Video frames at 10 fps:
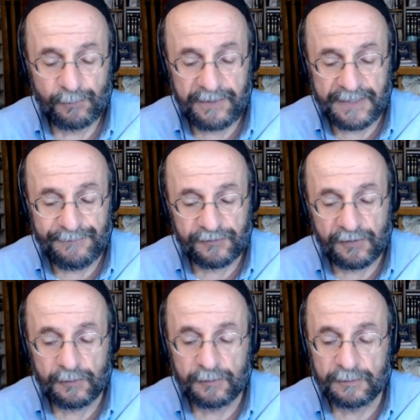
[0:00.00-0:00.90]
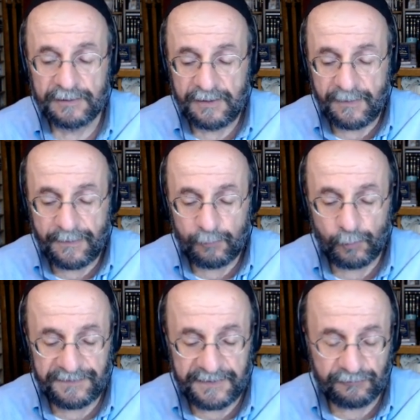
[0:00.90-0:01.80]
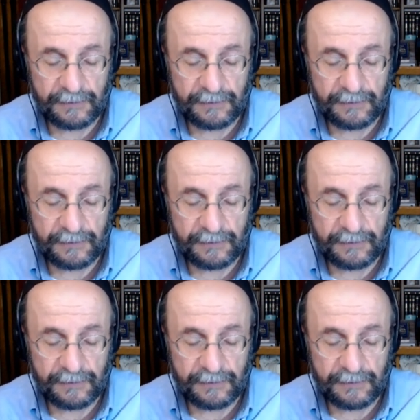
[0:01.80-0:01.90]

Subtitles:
We never told what these